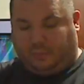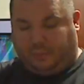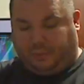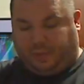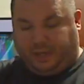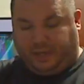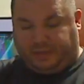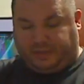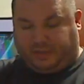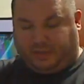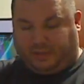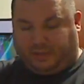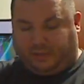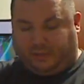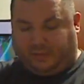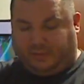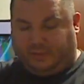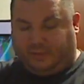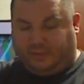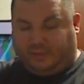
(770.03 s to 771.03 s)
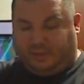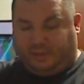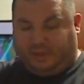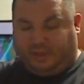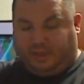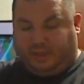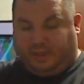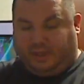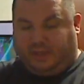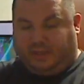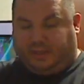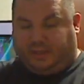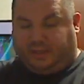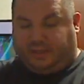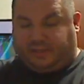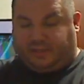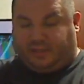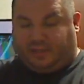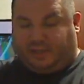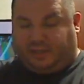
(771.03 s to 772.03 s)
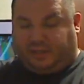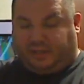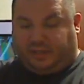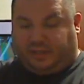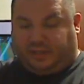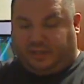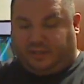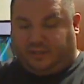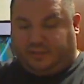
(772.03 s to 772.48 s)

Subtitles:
brasso that's on there.